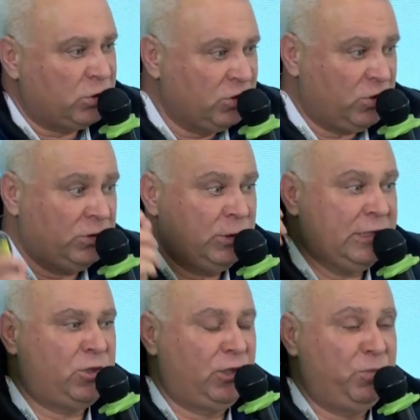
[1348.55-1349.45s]
time,
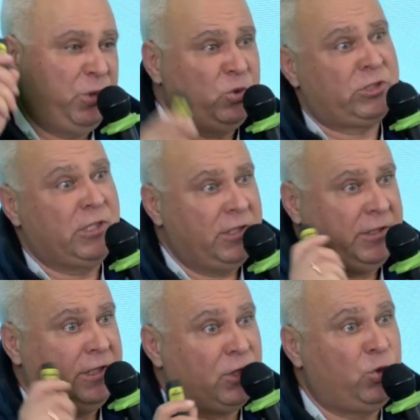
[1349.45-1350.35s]
so this is their
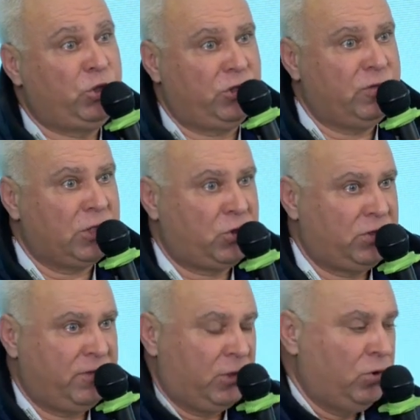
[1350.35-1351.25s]
scheme, but this is
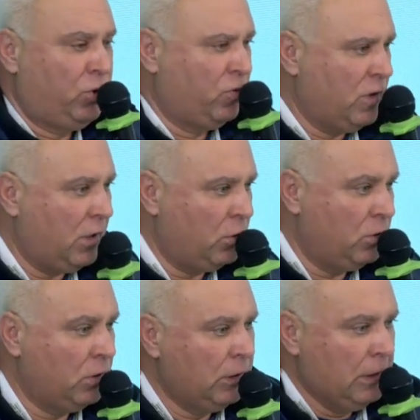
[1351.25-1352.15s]
one positive thing
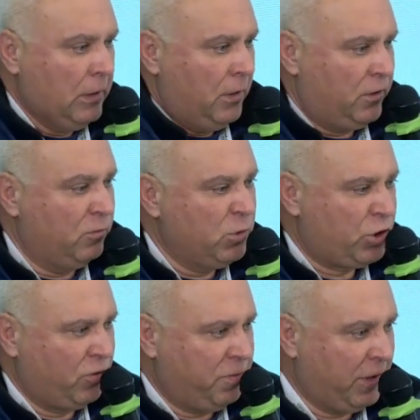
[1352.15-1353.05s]
I'd like to draw your
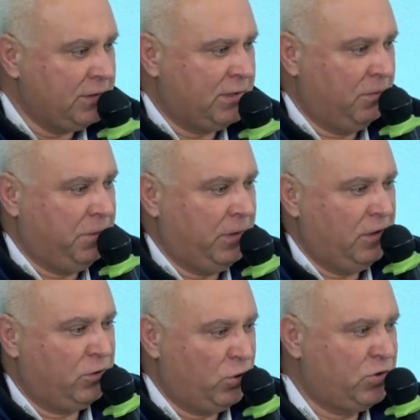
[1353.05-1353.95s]
attention to because
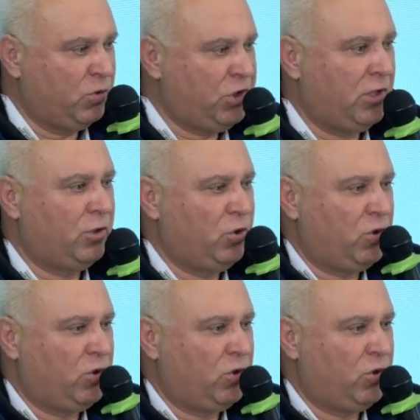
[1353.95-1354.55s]
basically